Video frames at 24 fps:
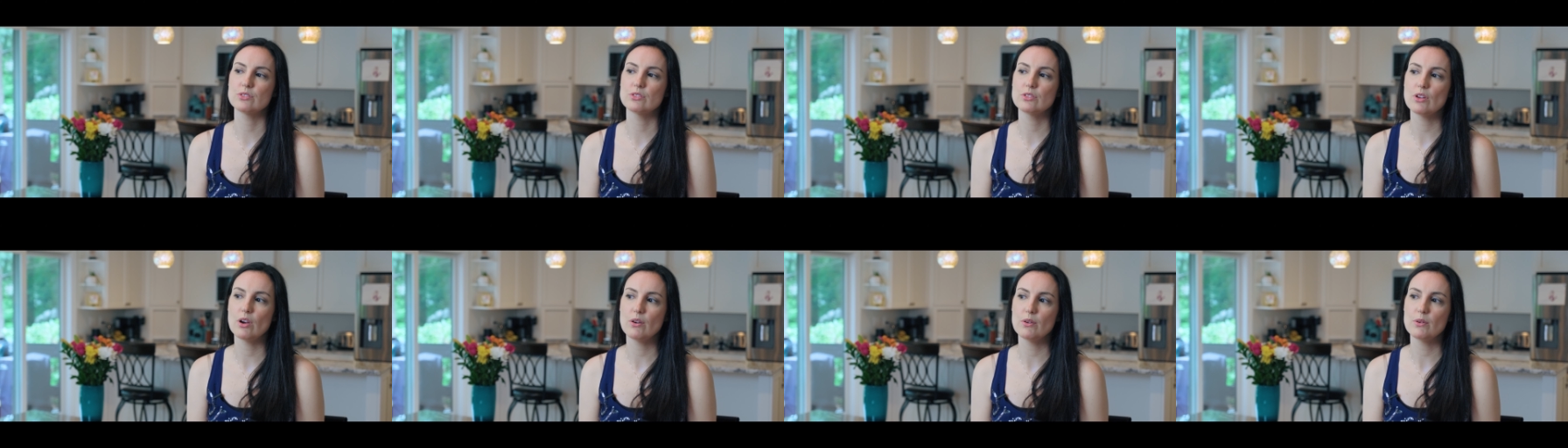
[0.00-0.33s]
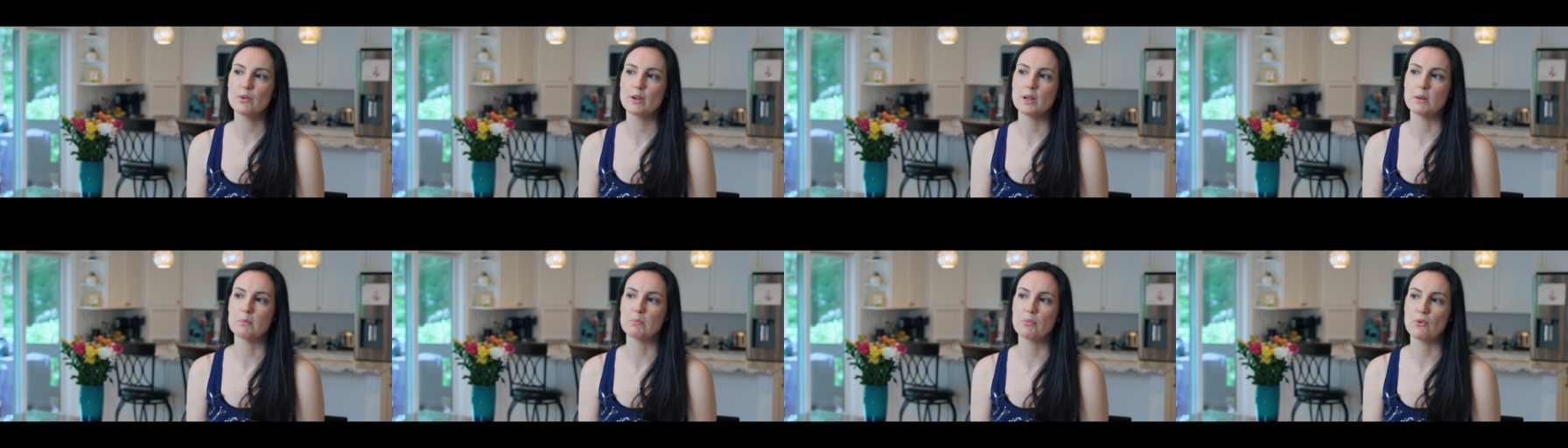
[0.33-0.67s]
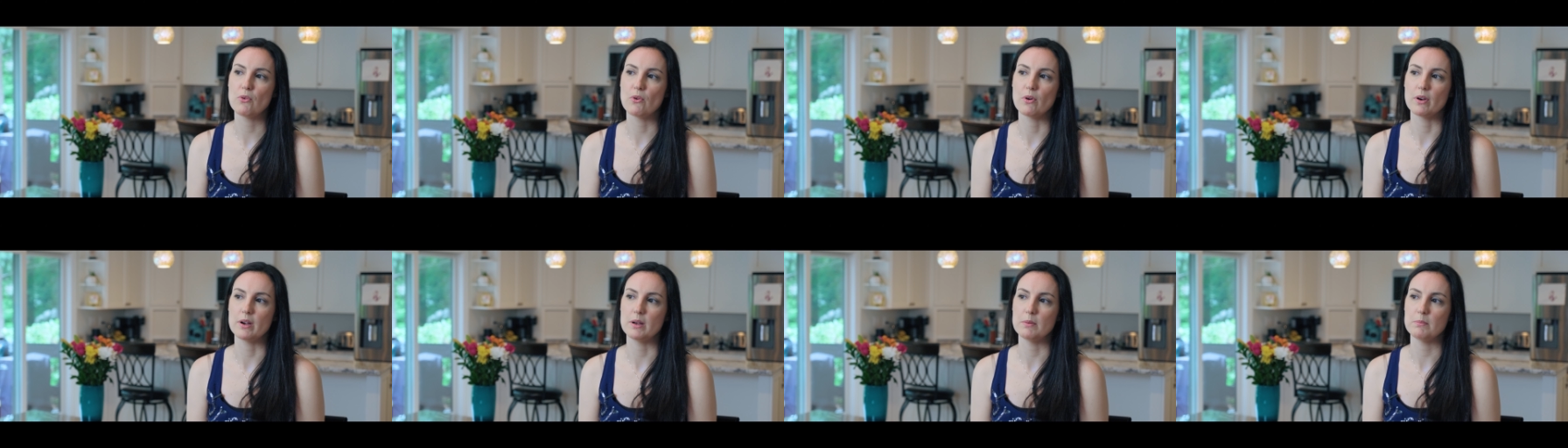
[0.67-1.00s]
so
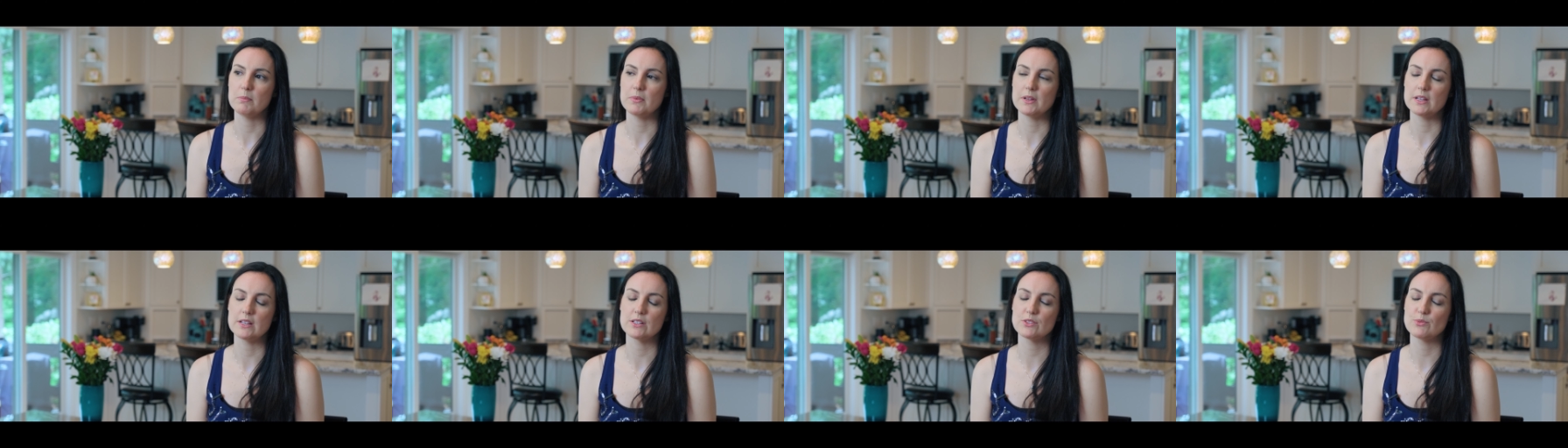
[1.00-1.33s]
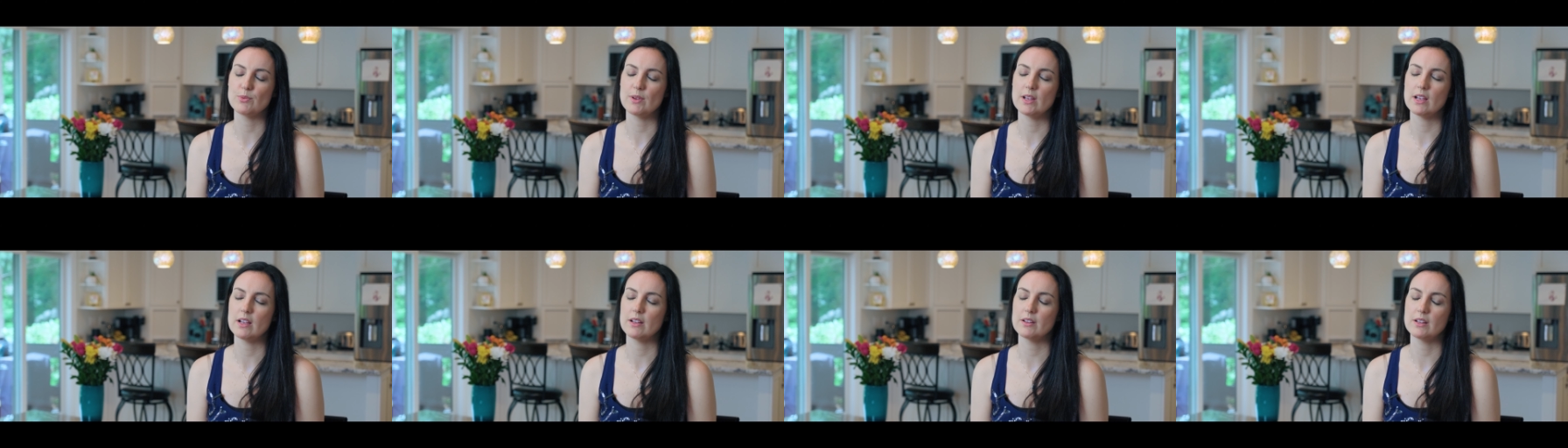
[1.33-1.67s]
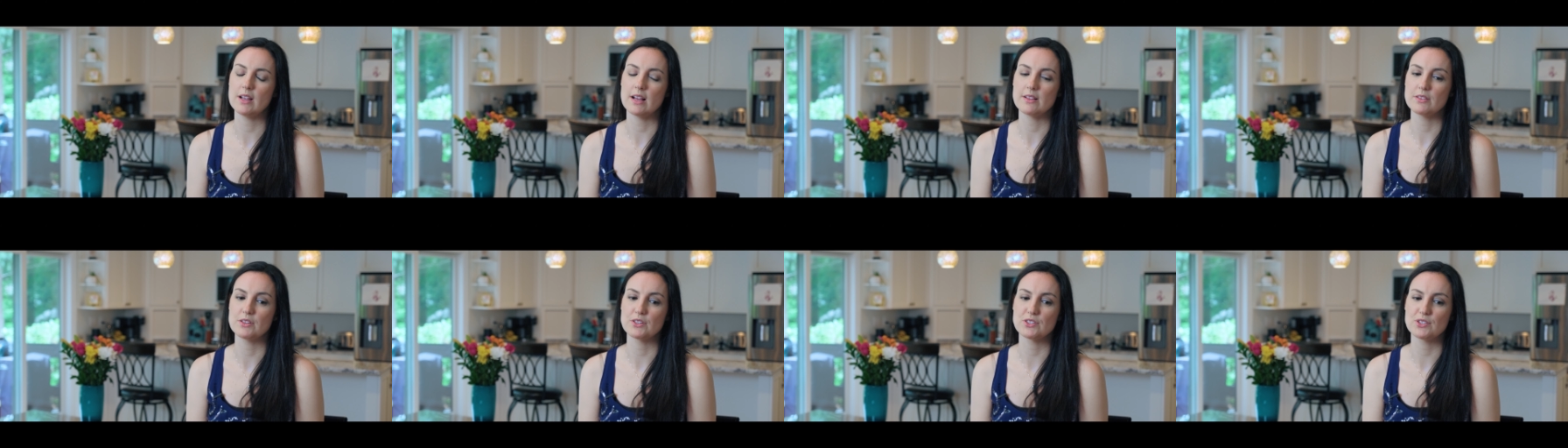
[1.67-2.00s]
important because we
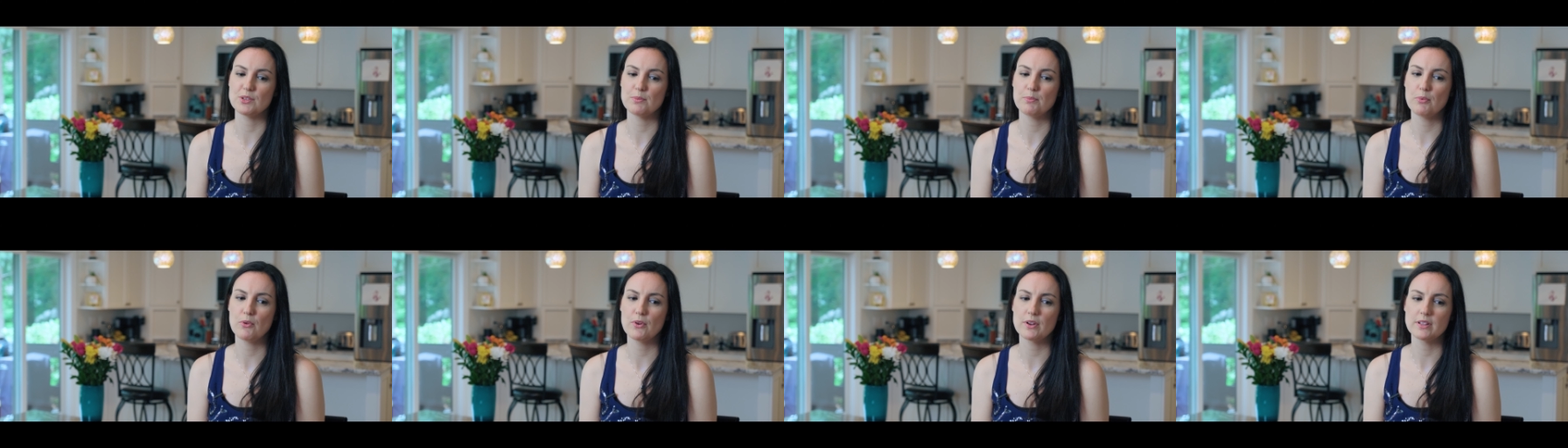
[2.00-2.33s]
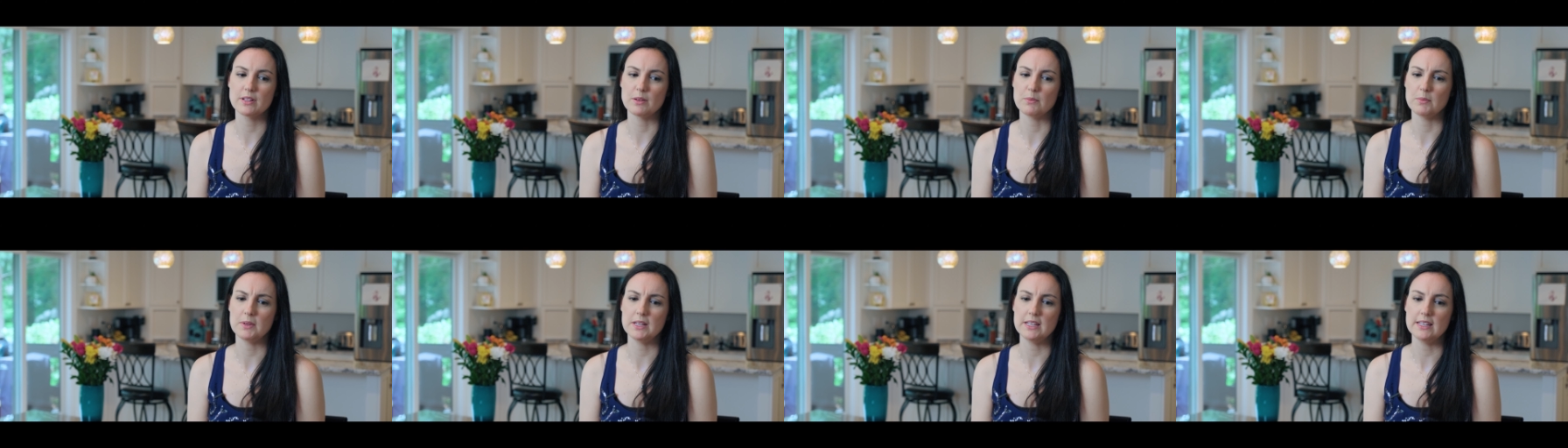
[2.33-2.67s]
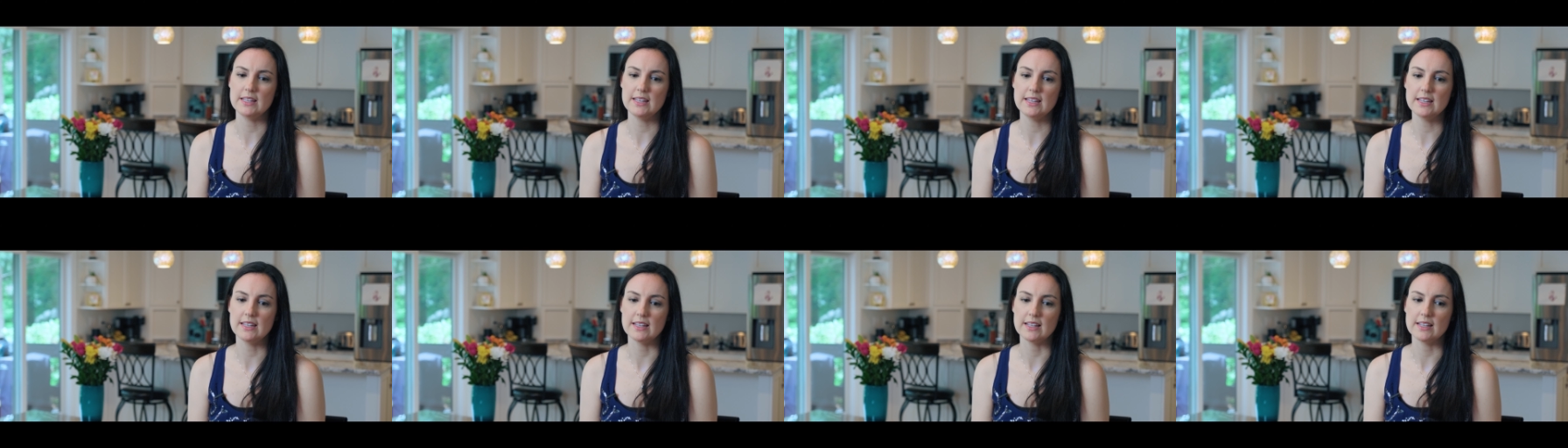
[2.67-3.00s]
got the support that we
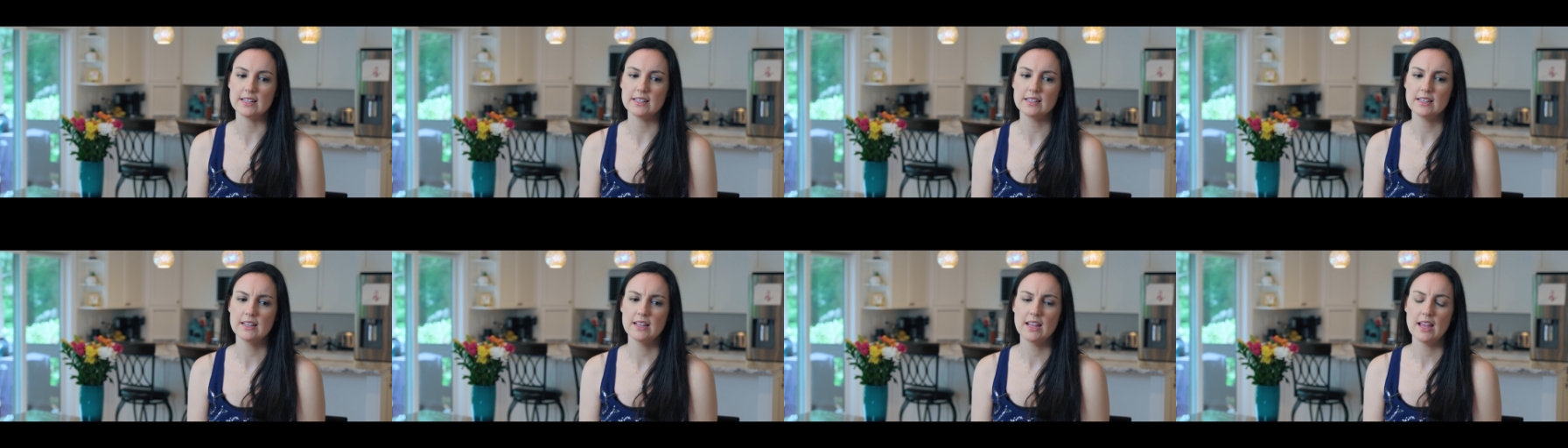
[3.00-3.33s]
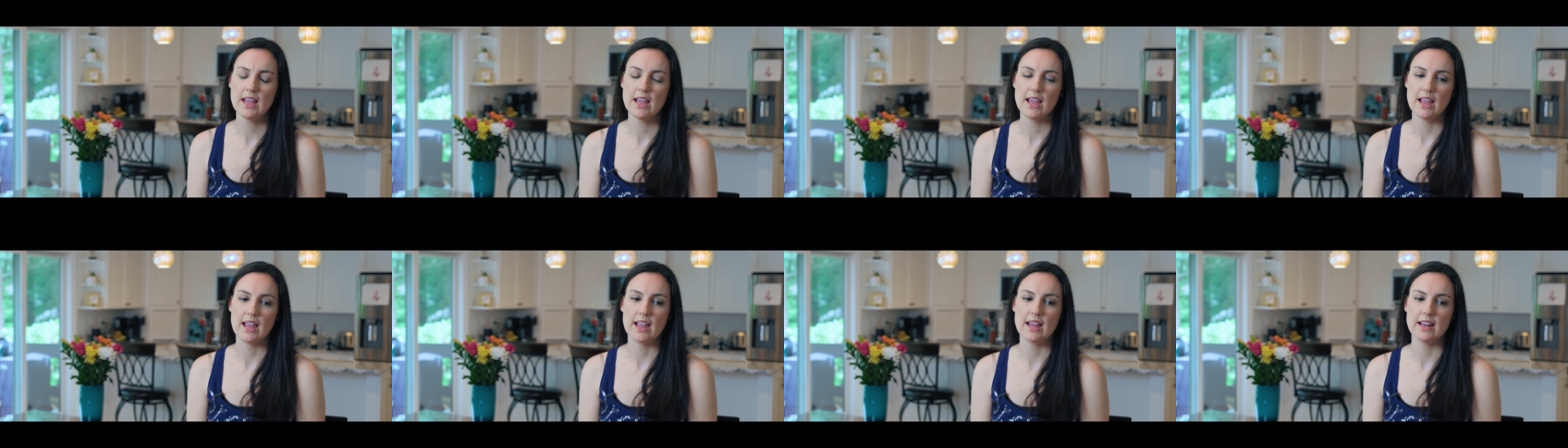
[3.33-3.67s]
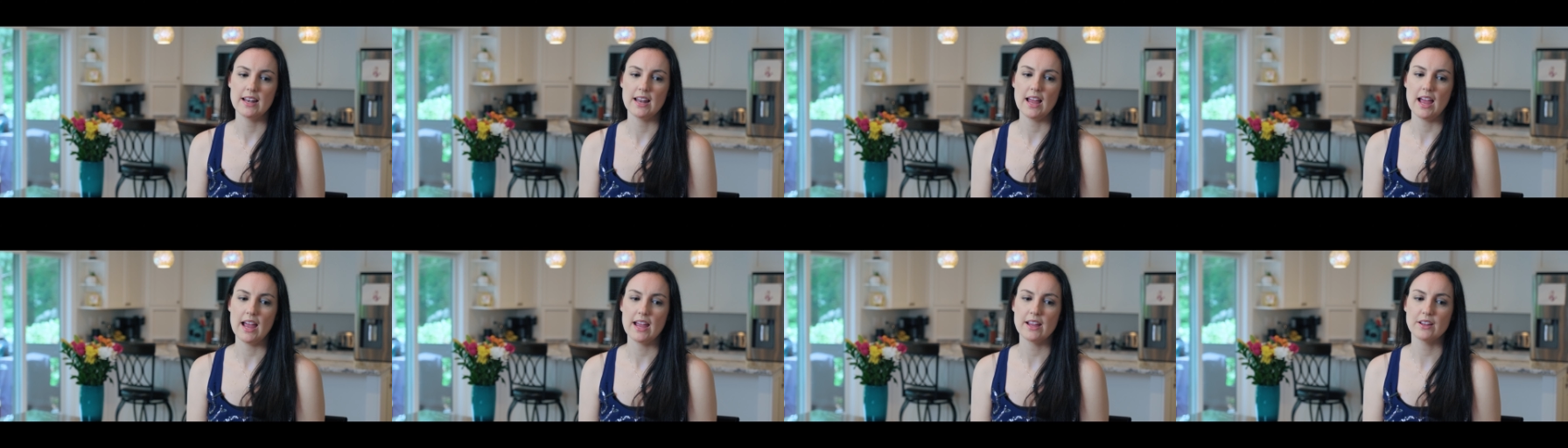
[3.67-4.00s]
needed,
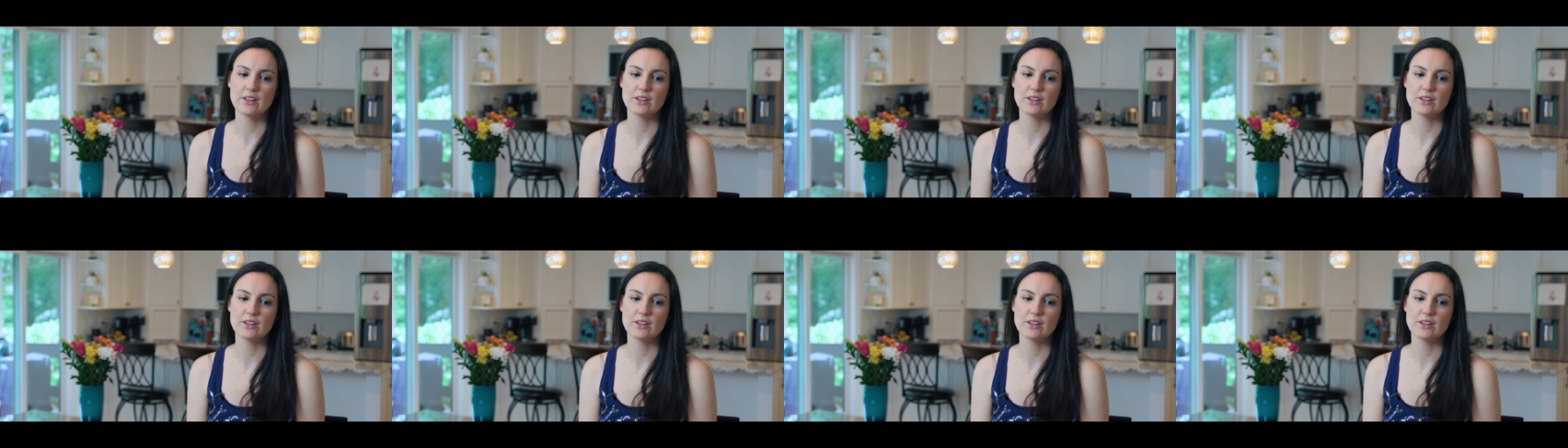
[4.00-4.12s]
and I